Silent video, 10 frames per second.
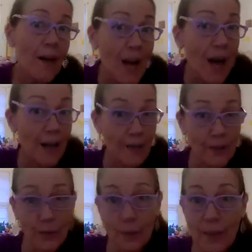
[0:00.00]
a hot
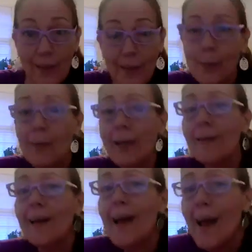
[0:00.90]
glue gun and you might
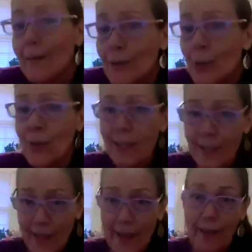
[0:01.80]
not have toys
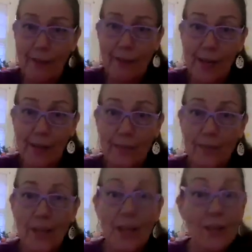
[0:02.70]
laying around.
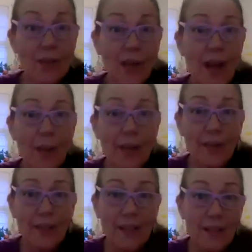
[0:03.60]
So how about
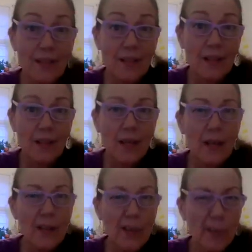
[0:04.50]
this?
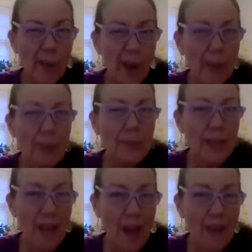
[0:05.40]
You probably
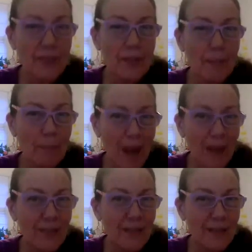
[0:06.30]
have some
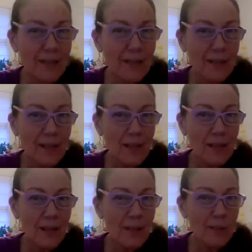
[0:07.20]
boxes
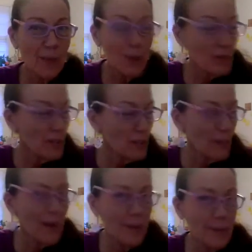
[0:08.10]
because most of you
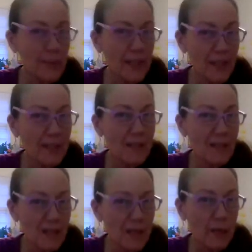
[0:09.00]
probably eat
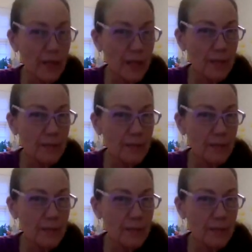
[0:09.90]
cereal